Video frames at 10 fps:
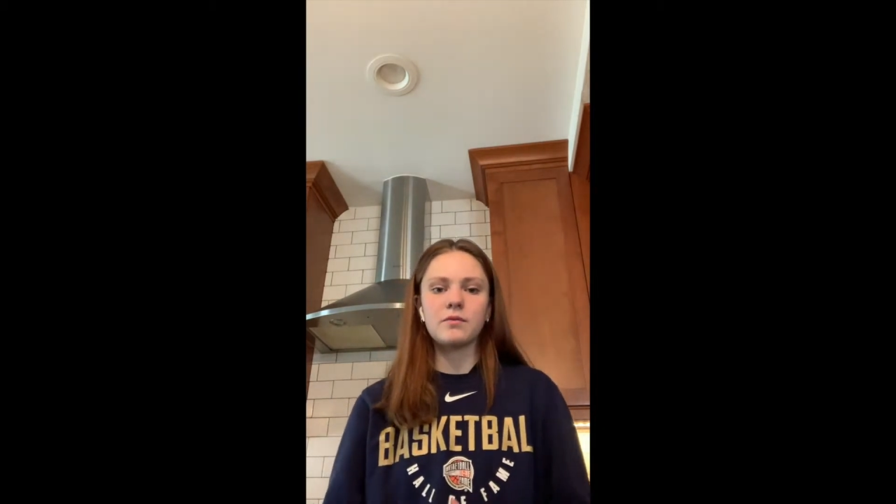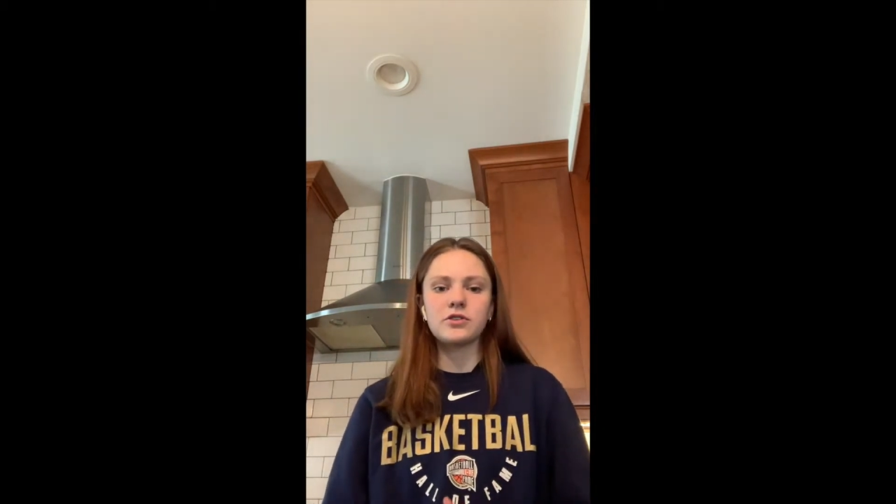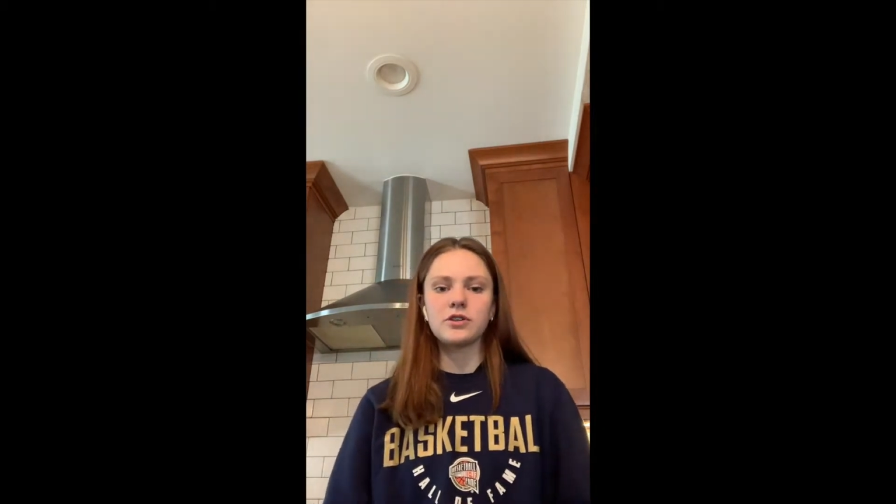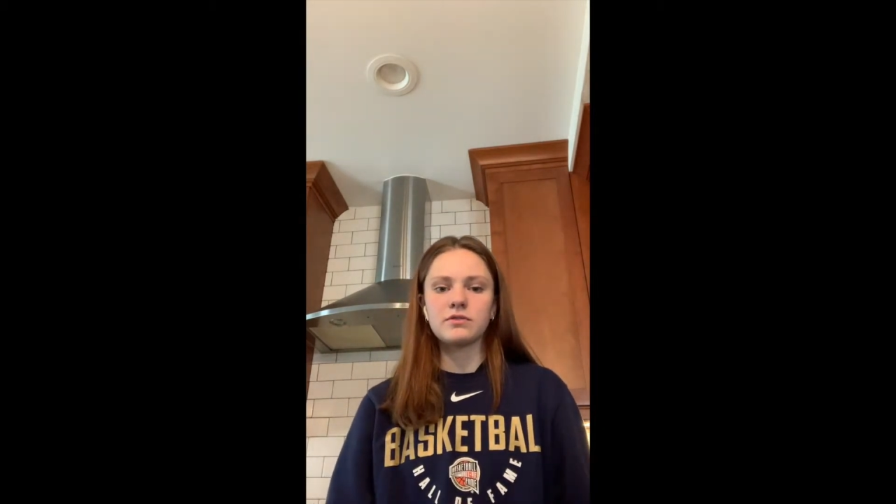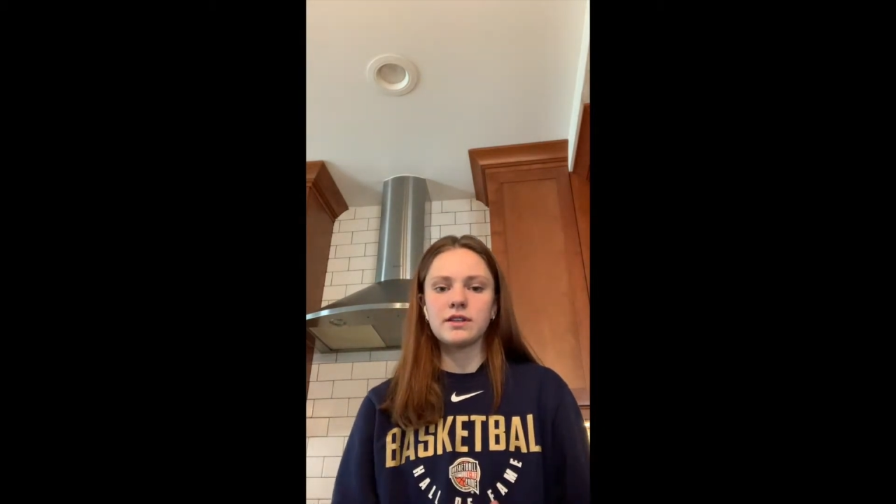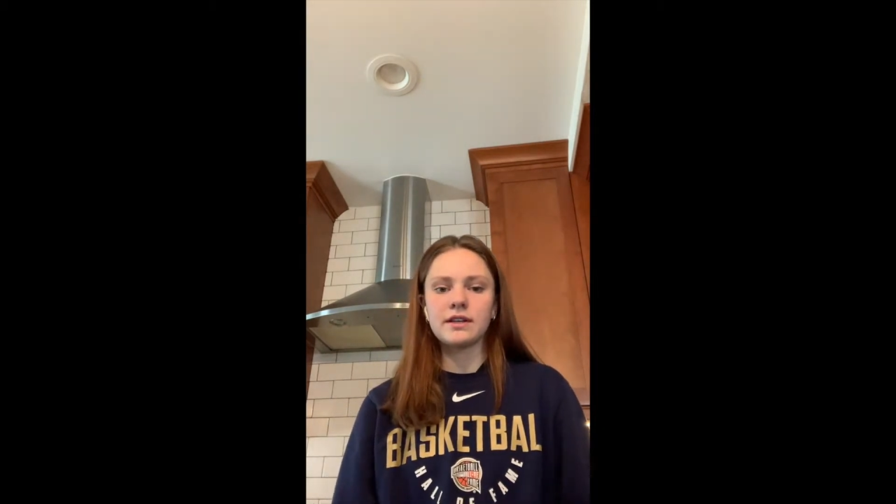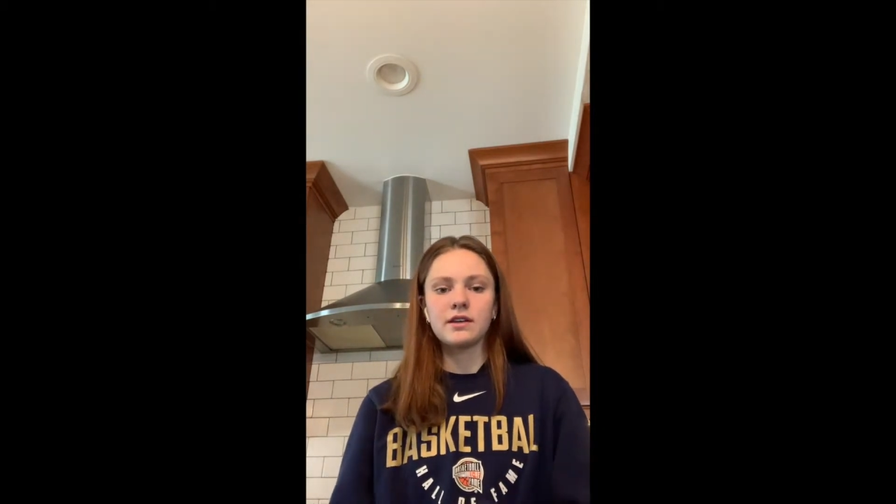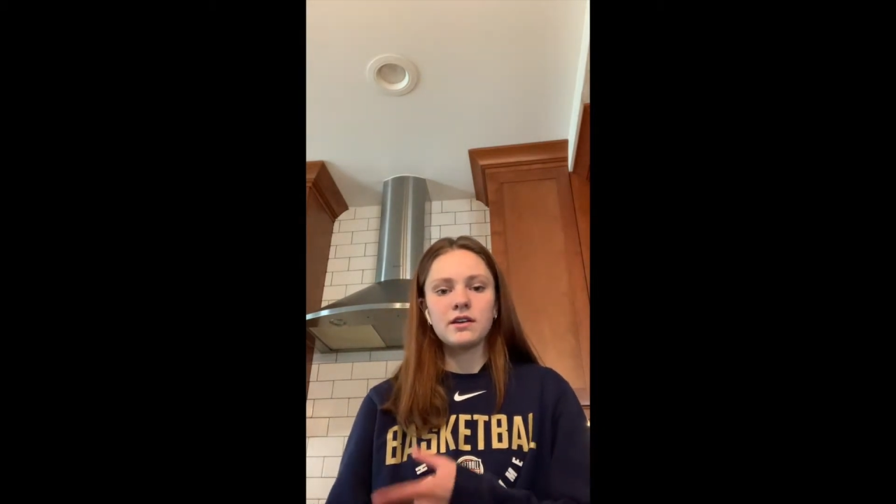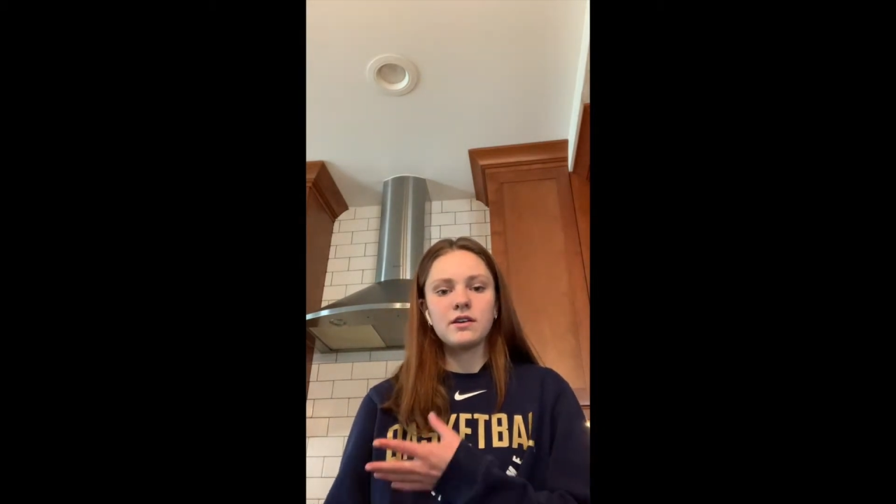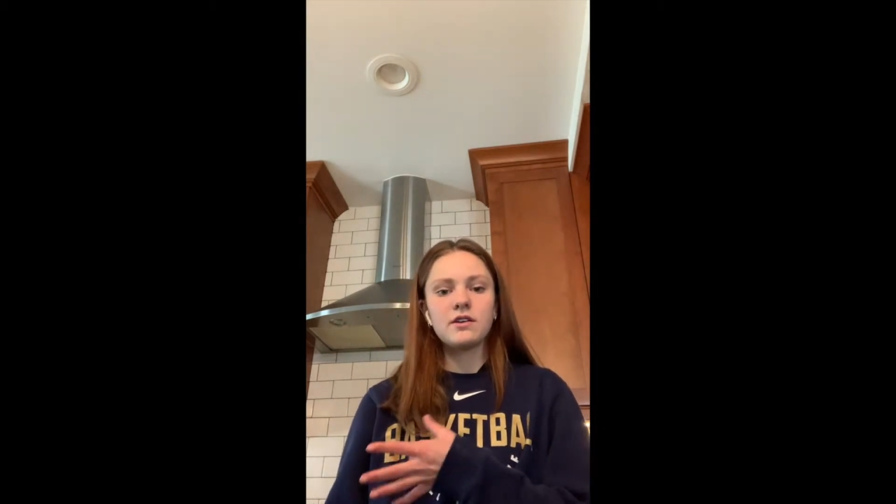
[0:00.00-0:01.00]
which shows like
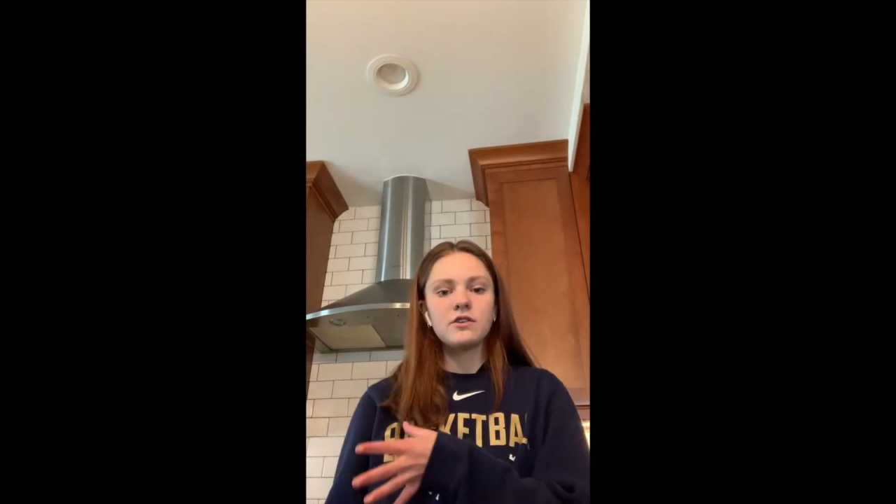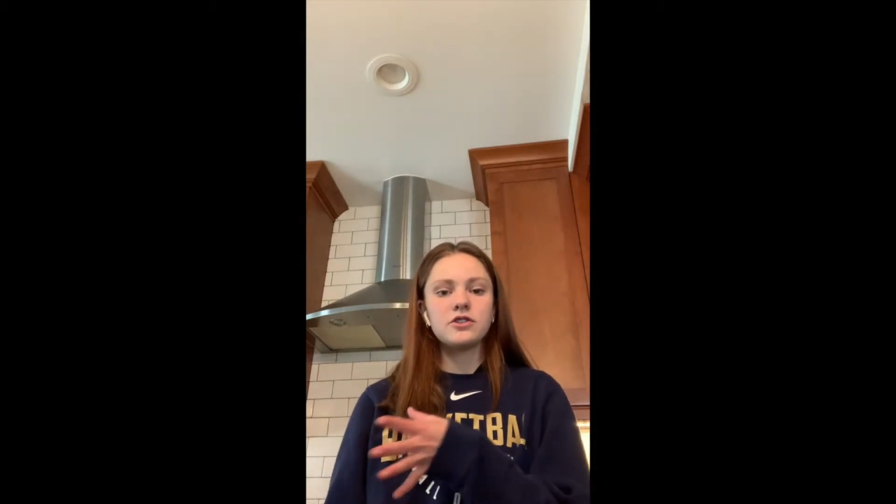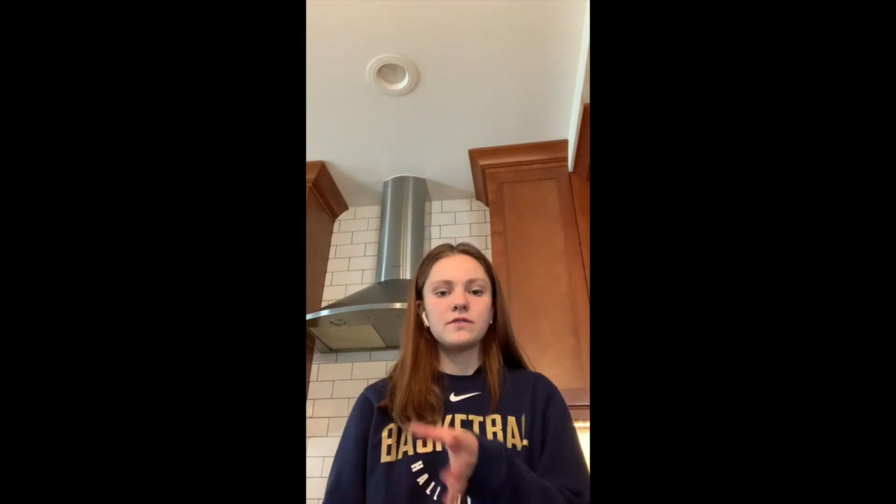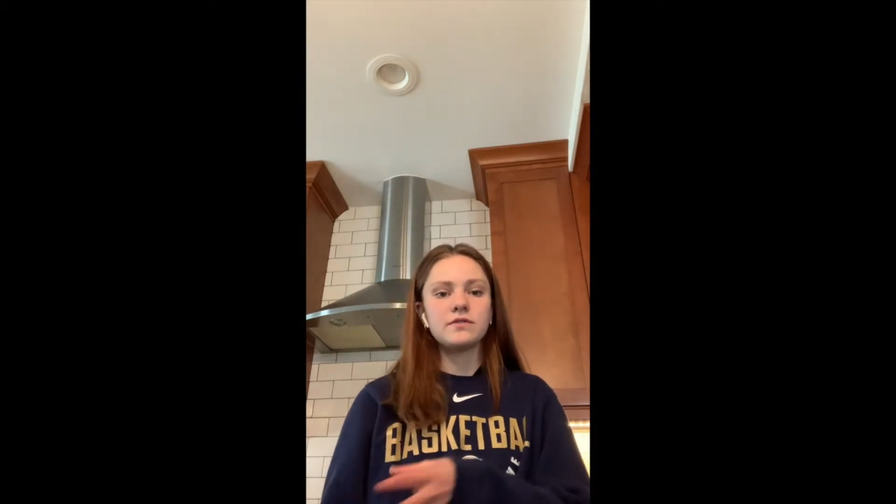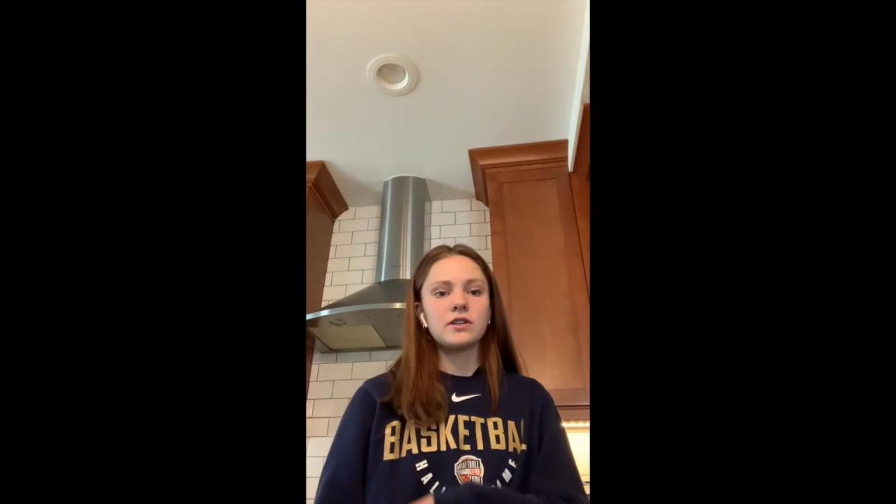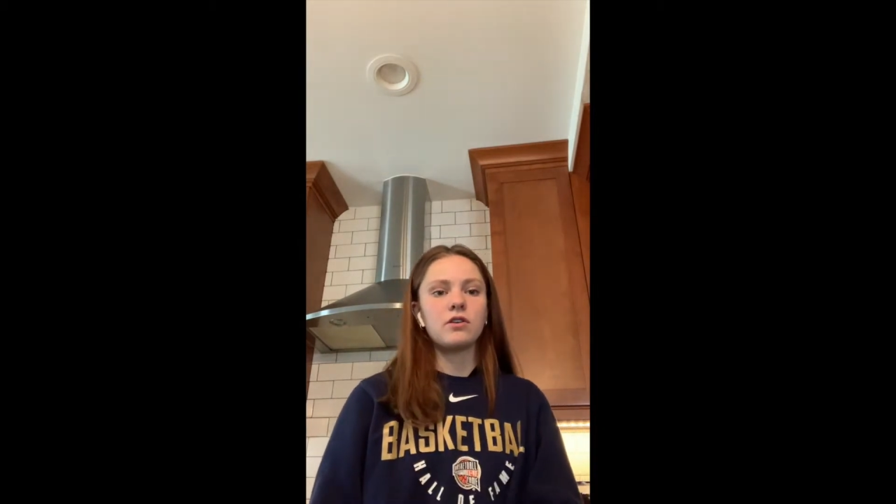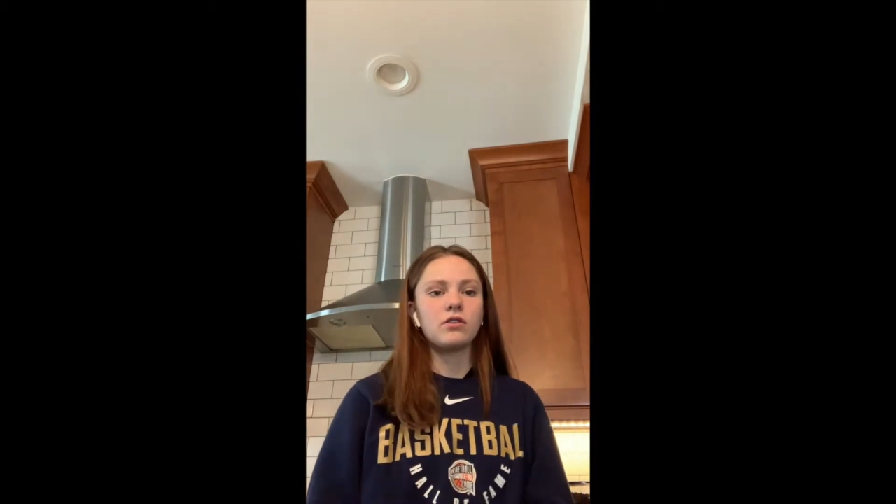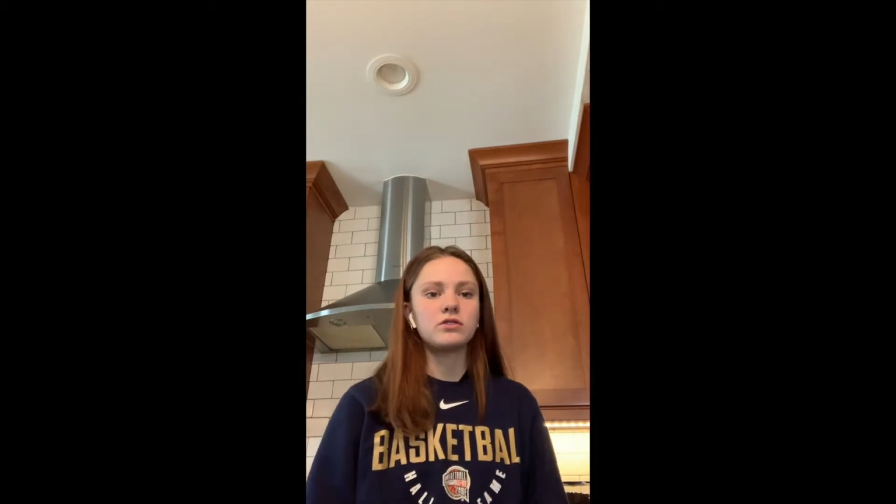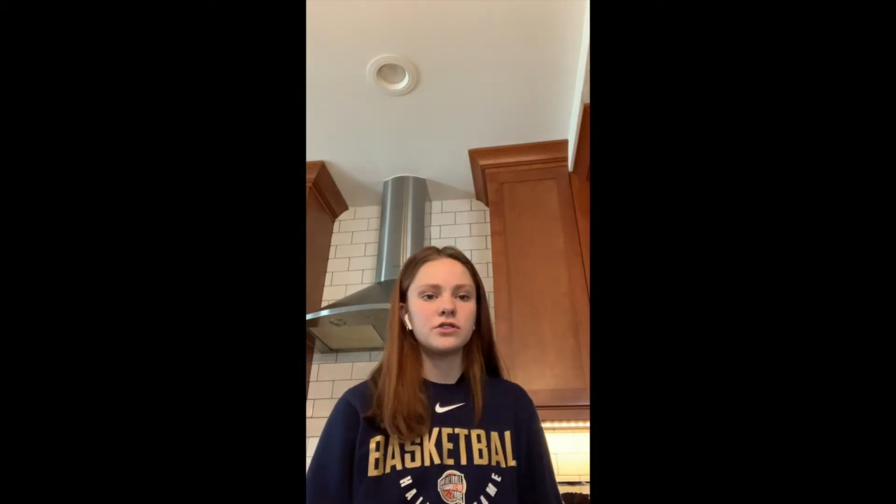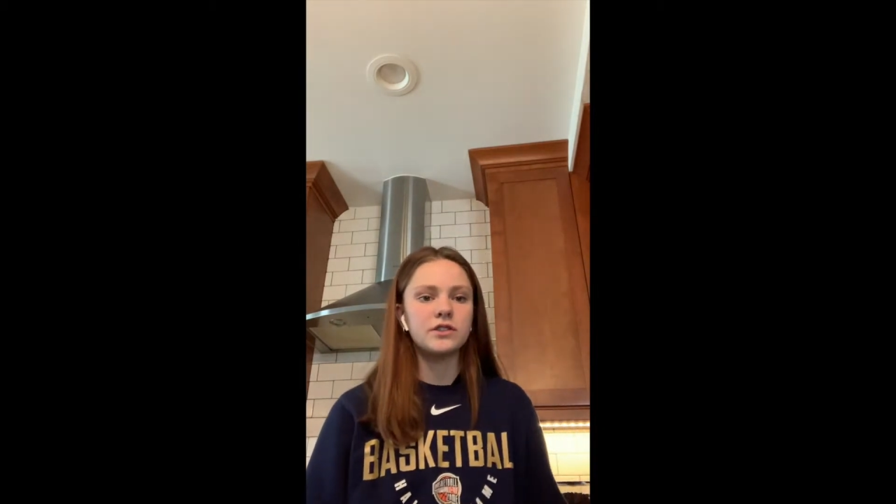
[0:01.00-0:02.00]
shifting
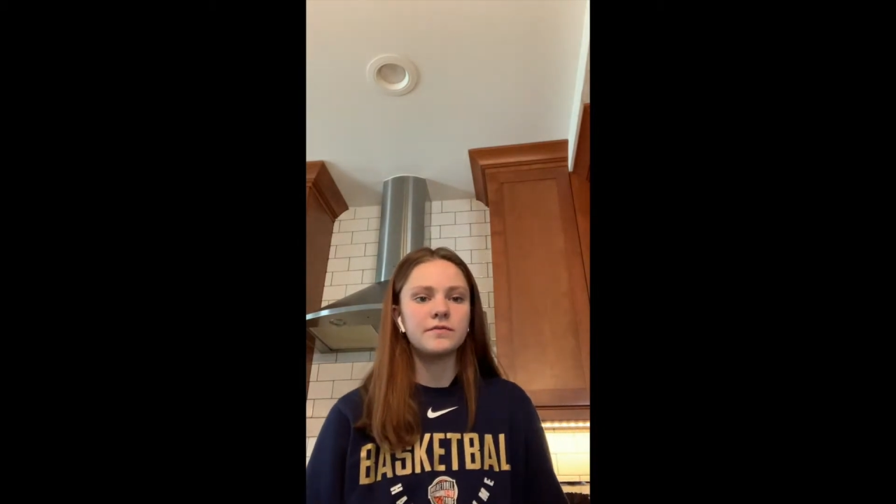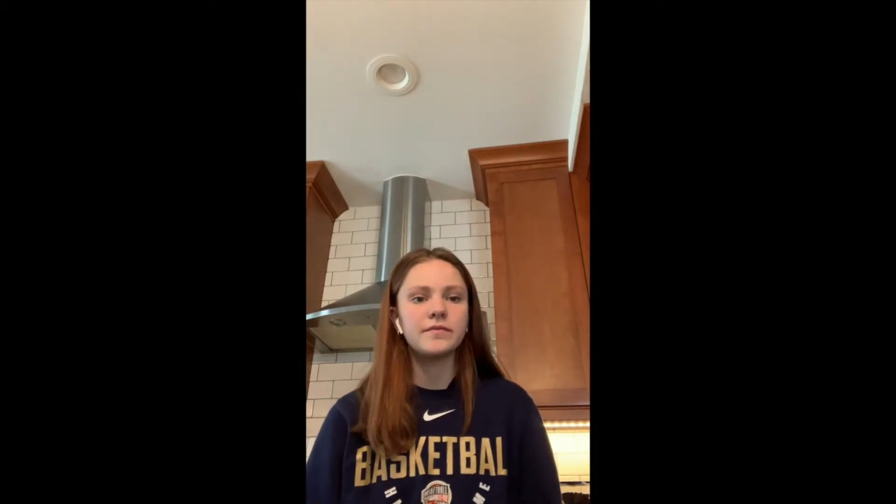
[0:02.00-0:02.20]
culture.